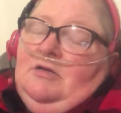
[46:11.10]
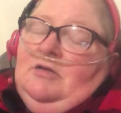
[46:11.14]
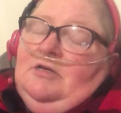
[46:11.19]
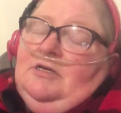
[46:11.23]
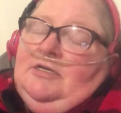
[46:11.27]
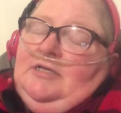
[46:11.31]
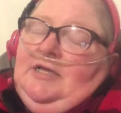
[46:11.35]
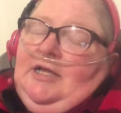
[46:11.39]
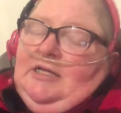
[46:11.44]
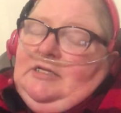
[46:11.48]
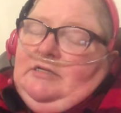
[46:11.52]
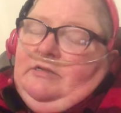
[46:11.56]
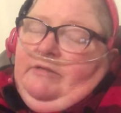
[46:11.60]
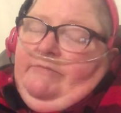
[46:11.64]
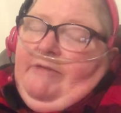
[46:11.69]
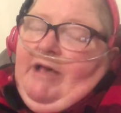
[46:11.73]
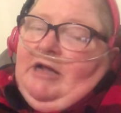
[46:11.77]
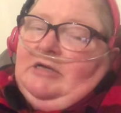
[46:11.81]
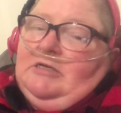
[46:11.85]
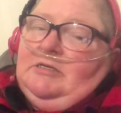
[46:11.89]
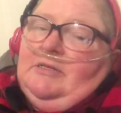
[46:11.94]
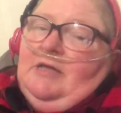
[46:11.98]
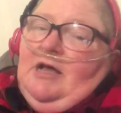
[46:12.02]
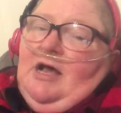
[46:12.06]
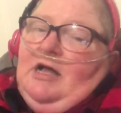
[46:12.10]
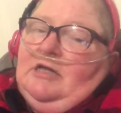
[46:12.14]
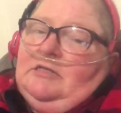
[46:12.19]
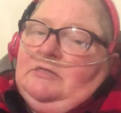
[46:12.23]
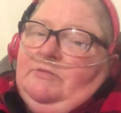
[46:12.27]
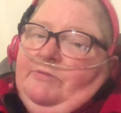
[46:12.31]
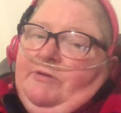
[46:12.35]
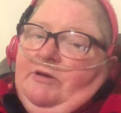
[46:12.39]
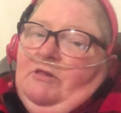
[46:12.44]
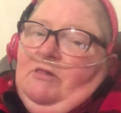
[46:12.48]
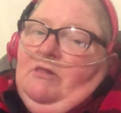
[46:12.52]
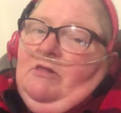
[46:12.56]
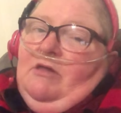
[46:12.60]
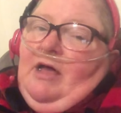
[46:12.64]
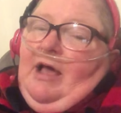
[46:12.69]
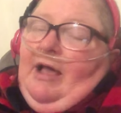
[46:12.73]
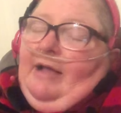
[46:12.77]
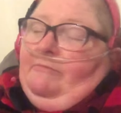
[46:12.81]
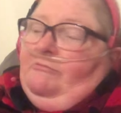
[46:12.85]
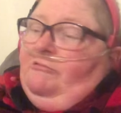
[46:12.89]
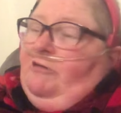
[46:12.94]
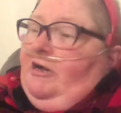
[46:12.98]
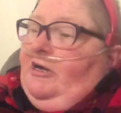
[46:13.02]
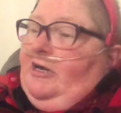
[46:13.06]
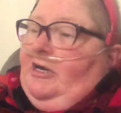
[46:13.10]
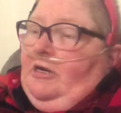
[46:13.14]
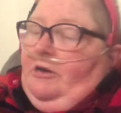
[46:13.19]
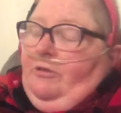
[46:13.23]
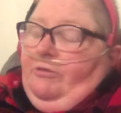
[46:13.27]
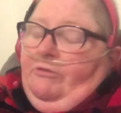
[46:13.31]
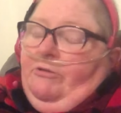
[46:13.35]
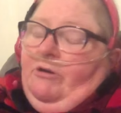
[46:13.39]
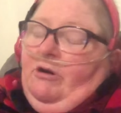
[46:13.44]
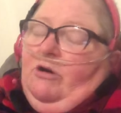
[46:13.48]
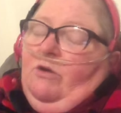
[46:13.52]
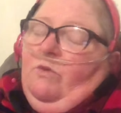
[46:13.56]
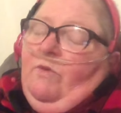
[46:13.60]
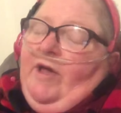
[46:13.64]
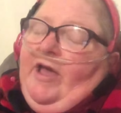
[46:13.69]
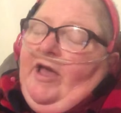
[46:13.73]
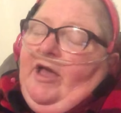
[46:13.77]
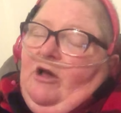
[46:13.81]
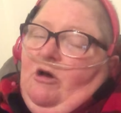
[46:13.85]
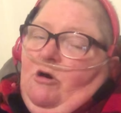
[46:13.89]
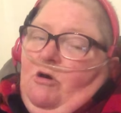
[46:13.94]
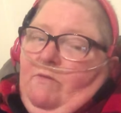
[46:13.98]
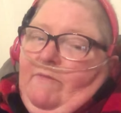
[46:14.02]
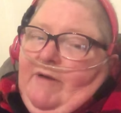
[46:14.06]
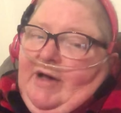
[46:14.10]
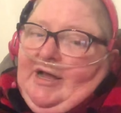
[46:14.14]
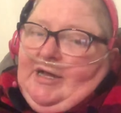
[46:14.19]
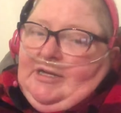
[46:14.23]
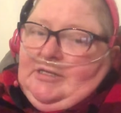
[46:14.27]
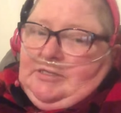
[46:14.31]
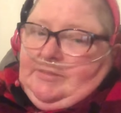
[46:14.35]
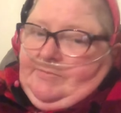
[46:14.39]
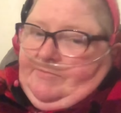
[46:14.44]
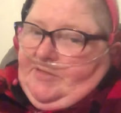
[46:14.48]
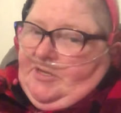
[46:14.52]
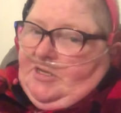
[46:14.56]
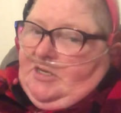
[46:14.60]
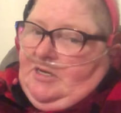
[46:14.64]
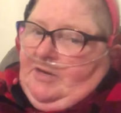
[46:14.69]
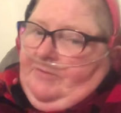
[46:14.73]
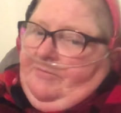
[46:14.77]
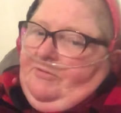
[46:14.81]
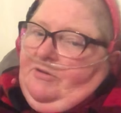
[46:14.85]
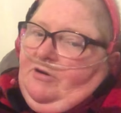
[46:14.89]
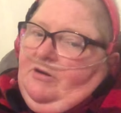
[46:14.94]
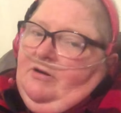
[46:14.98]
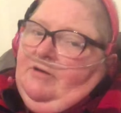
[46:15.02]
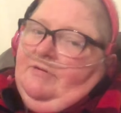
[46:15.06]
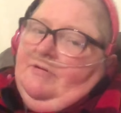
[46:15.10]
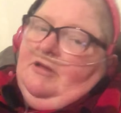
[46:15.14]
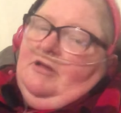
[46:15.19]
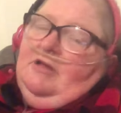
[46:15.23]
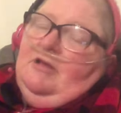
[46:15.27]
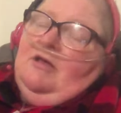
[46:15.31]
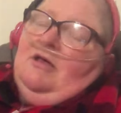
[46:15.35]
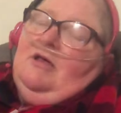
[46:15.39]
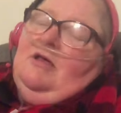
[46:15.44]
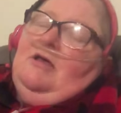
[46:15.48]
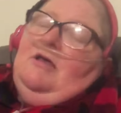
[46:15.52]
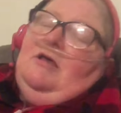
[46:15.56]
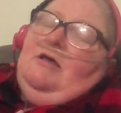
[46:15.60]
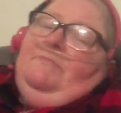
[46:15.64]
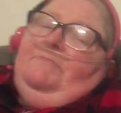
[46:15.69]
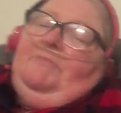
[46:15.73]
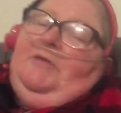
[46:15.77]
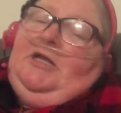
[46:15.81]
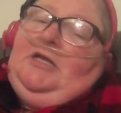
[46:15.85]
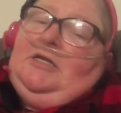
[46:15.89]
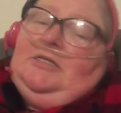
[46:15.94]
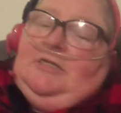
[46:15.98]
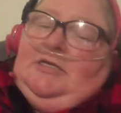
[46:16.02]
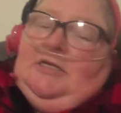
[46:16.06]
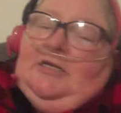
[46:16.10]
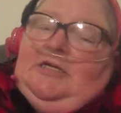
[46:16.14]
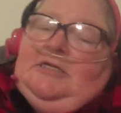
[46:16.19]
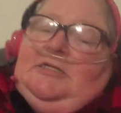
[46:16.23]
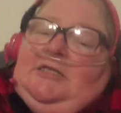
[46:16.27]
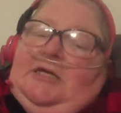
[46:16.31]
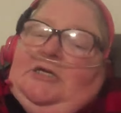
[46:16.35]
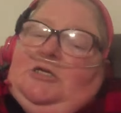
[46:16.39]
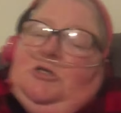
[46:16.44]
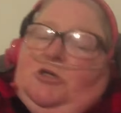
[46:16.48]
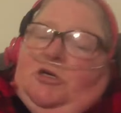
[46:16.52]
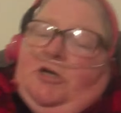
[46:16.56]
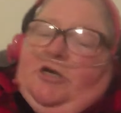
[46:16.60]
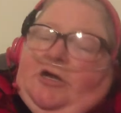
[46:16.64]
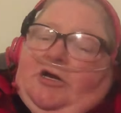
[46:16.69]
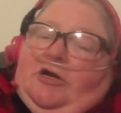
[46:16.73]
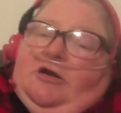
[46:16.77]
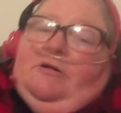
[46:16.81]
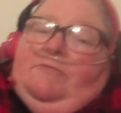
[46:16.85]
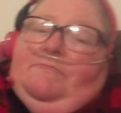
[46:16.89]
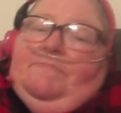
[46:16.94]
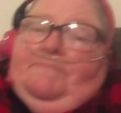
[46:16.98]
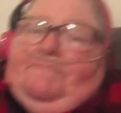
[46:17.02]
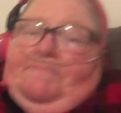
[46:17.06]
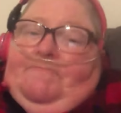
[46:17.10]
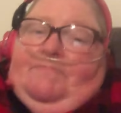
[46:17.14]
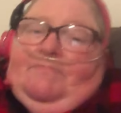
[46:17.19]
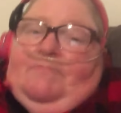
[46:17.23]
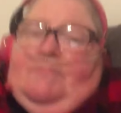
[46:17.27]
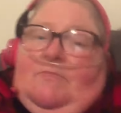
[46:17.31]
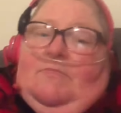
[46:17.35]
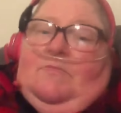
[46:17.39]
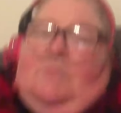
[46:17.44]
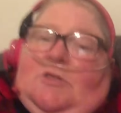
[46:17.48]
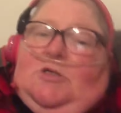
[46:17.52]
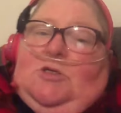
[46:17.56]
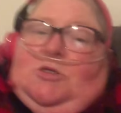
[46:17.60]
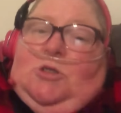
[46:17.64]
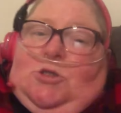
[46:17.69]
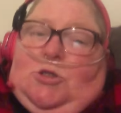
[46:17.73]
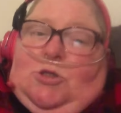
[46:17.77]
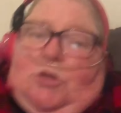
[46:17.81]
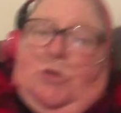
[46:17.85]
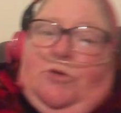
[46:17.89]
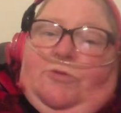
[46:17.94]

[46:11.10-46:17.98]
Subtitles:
Takes me back to the hospital. I'm ready to throw it away and go buy something different, because it is a trigger to